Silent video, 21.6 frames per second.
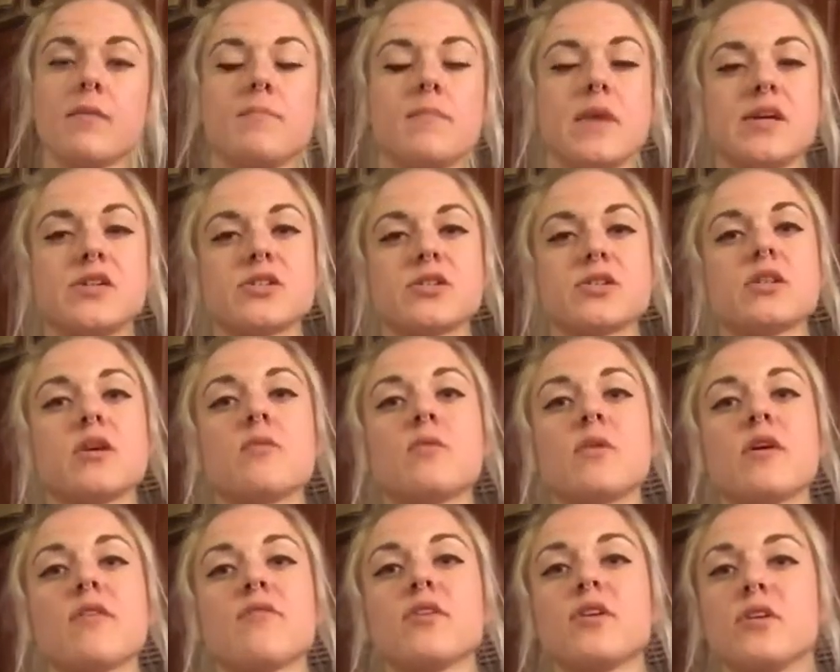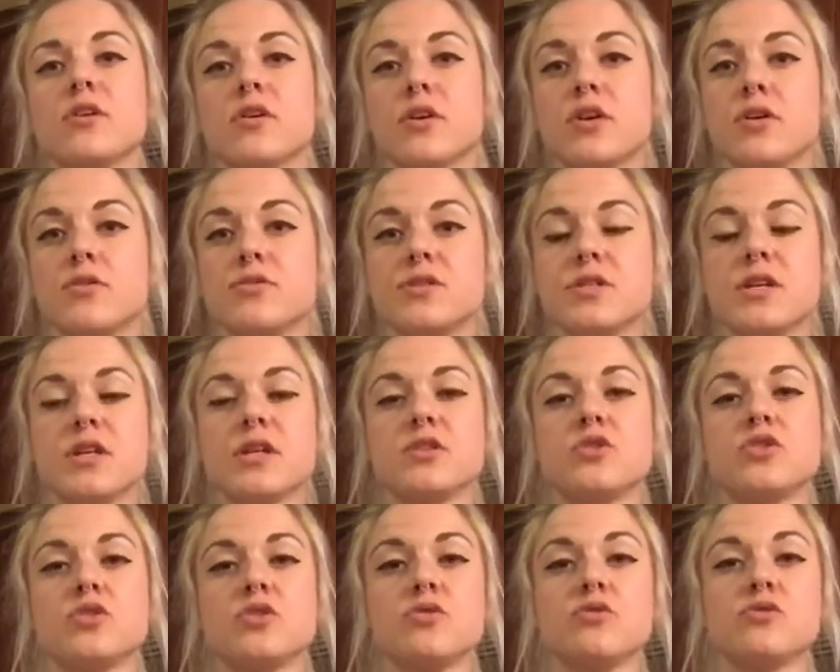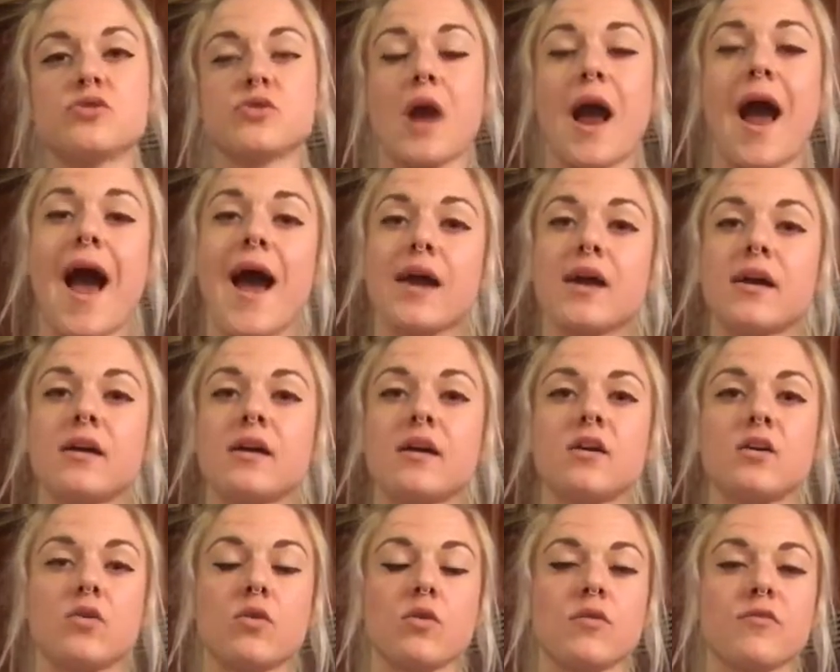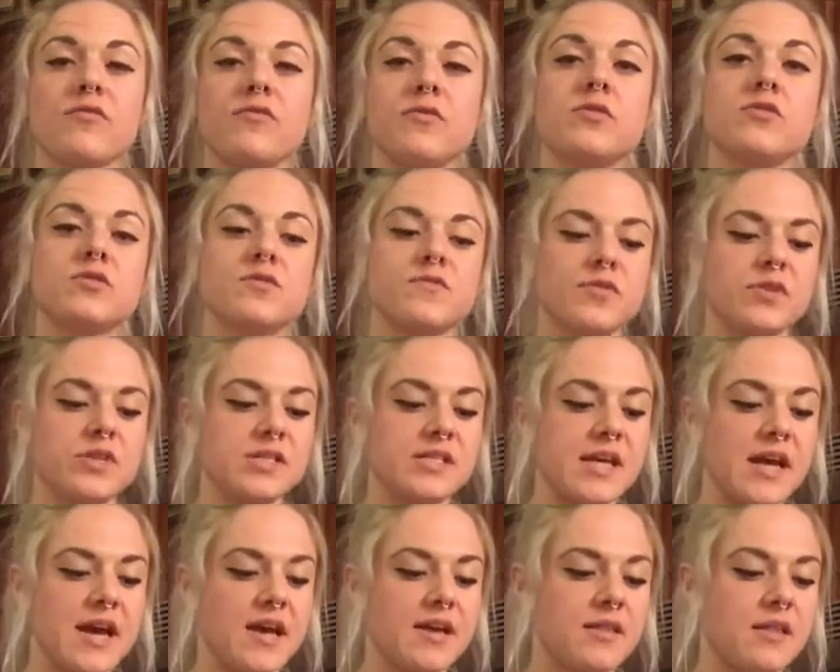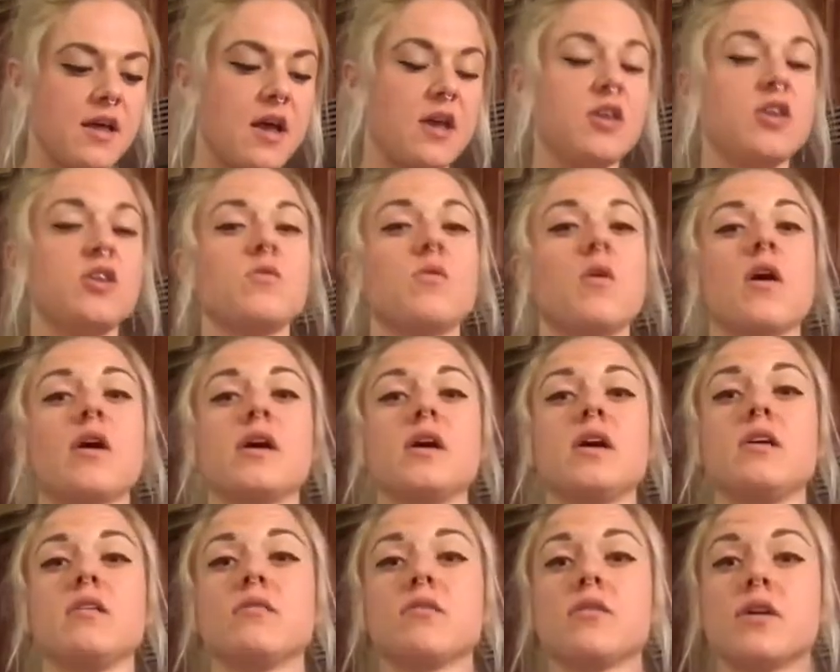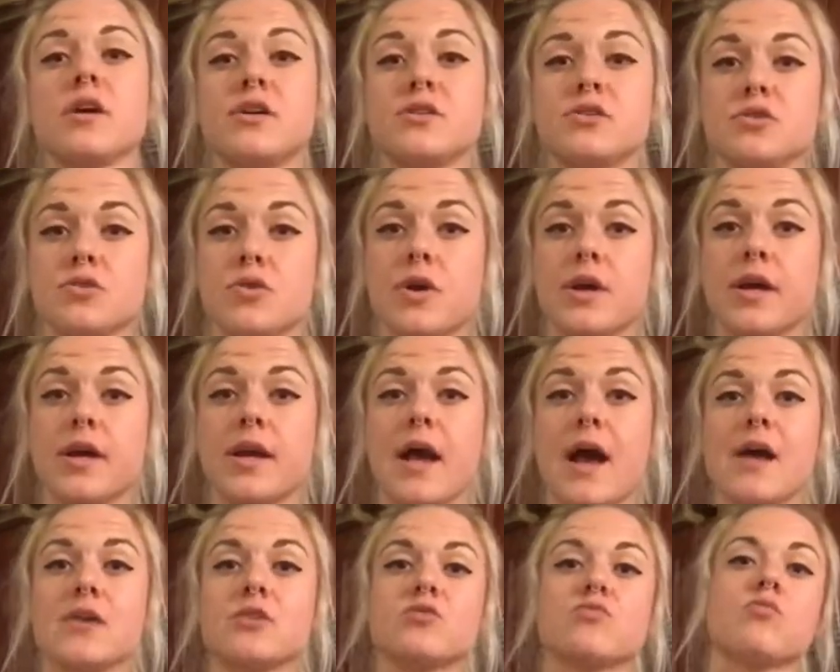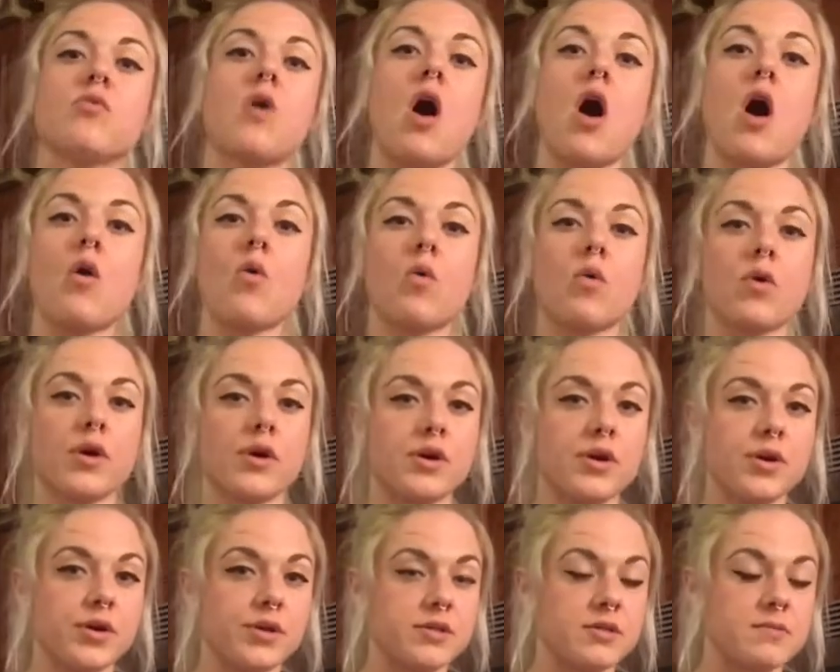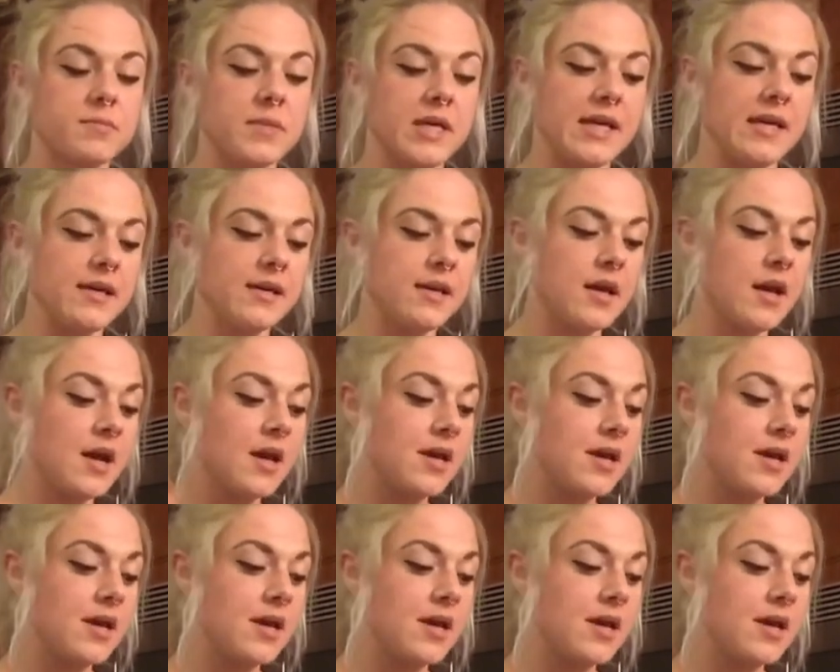Make sure that whatever you're using to track your foods for the day, that you are either entering it as raw or cooked meat.